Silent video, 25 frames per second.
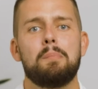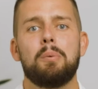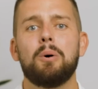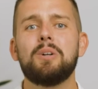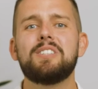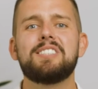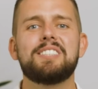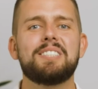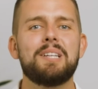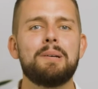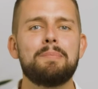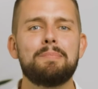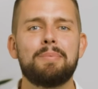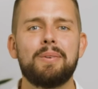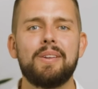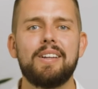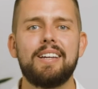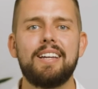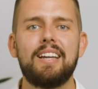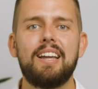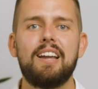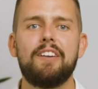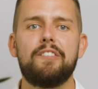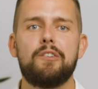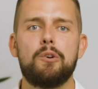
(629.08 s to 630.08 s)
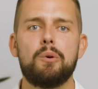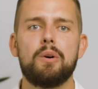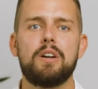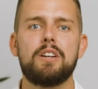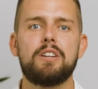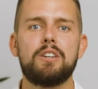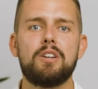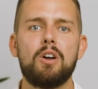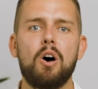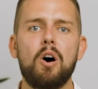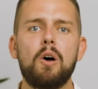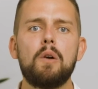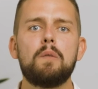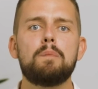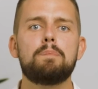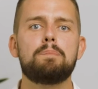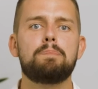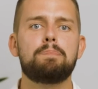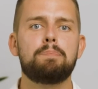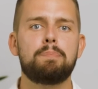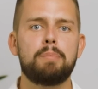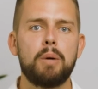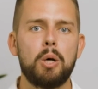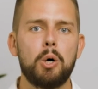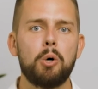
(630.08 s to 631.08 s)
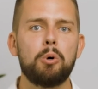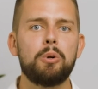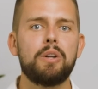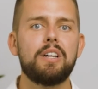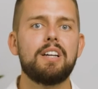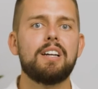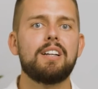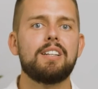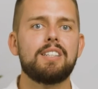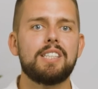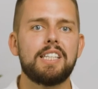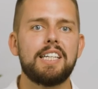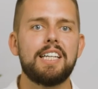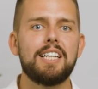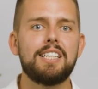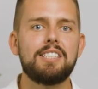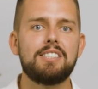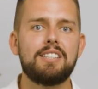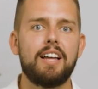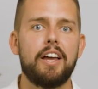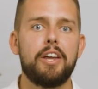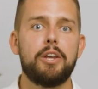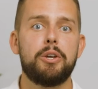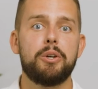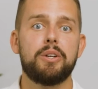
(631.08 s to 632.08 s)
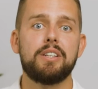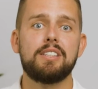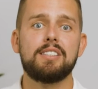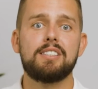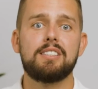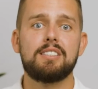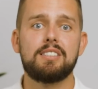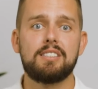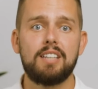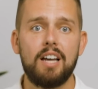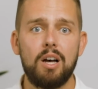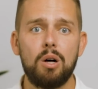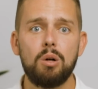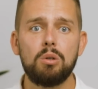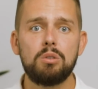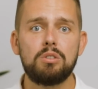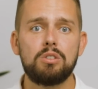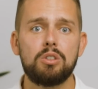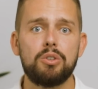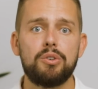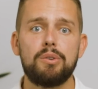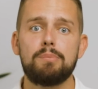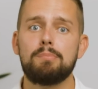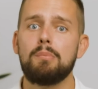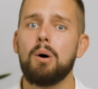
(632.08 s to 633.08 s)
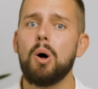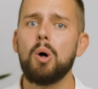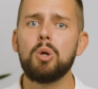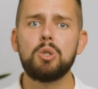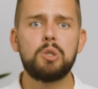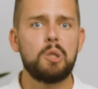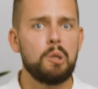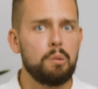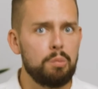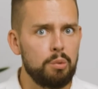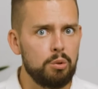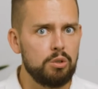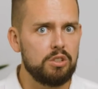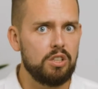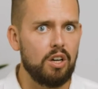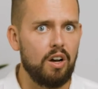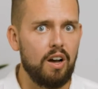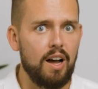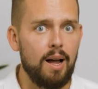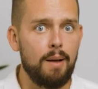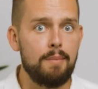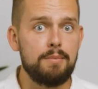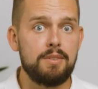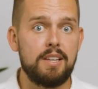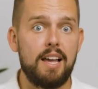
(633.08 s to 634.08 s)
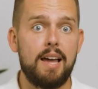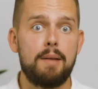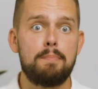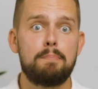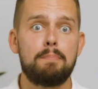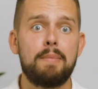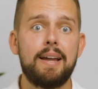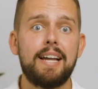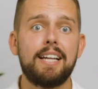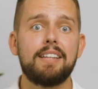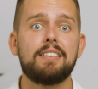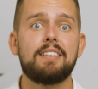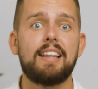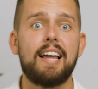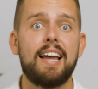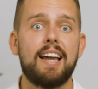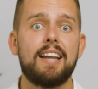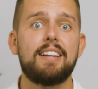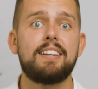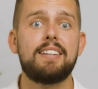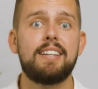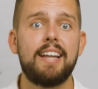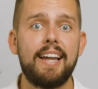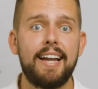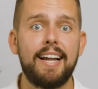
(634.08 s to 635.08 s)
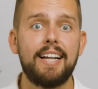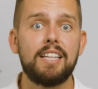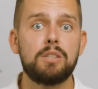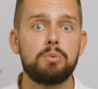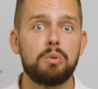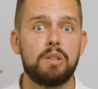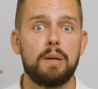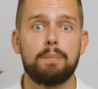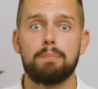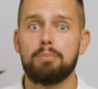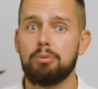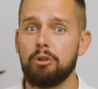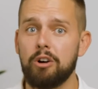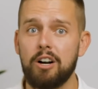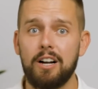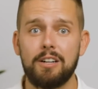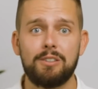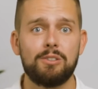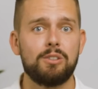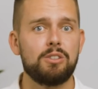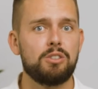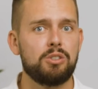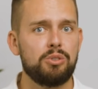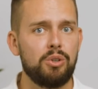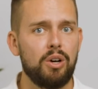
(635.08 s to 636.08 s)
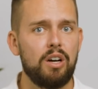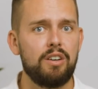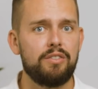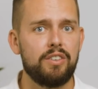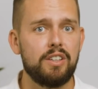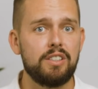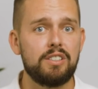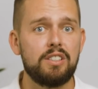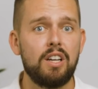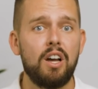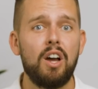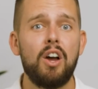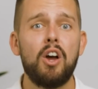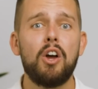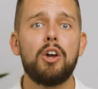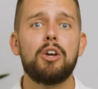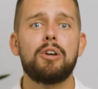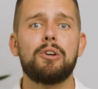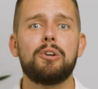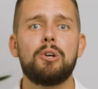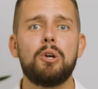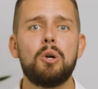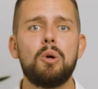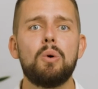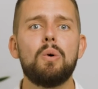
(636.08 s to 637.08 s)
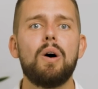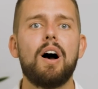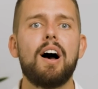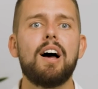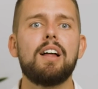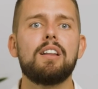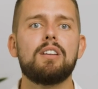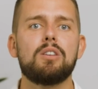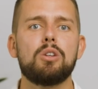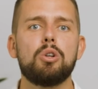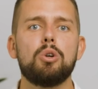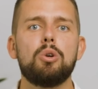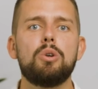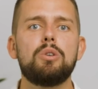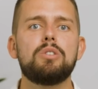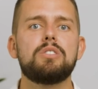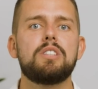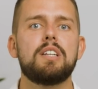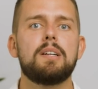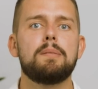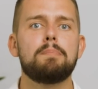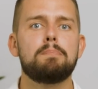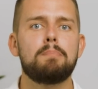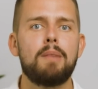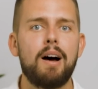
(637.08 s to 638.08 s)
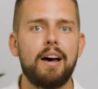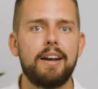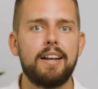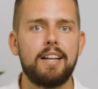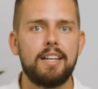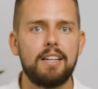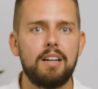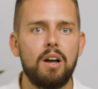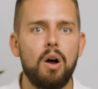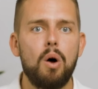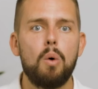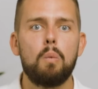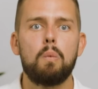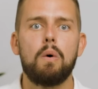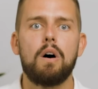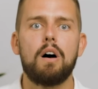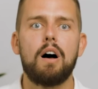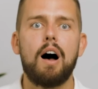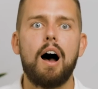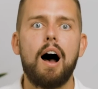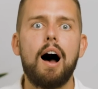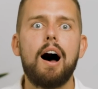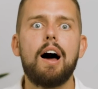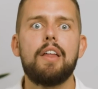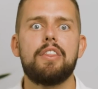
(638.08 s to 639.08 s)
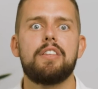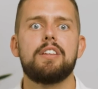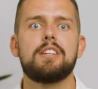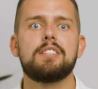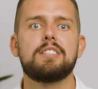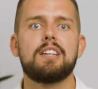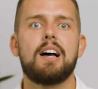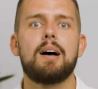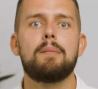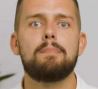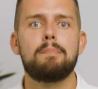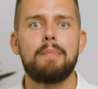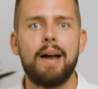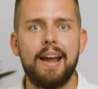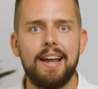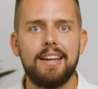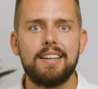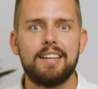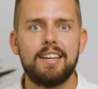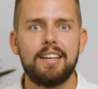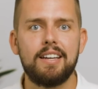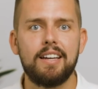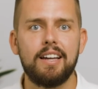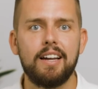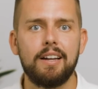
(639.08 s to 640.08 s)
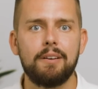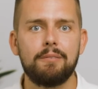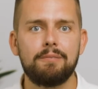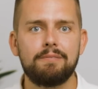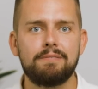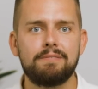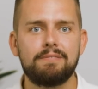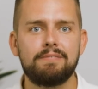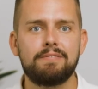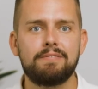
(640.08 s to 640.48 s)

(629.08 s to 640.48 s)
Put simply, if you are not building a list that you can sell to multiple times and meet their needs with a product or service, you are losing money while others are making it.